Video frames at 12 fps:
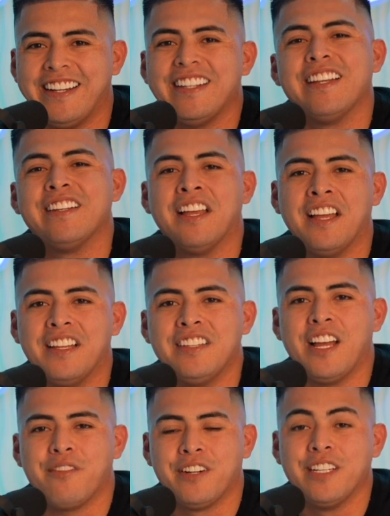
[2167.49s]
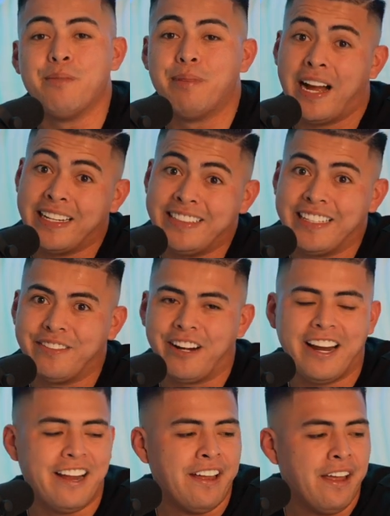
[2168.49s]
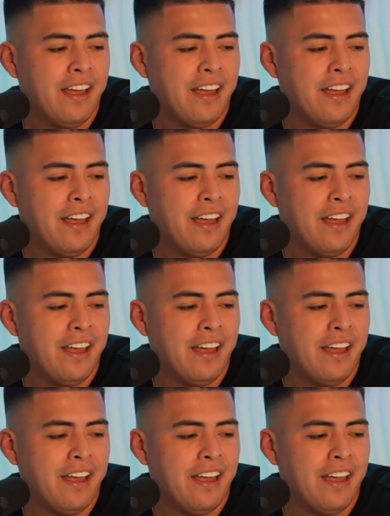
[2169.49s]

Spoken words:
And not really, but I did, right?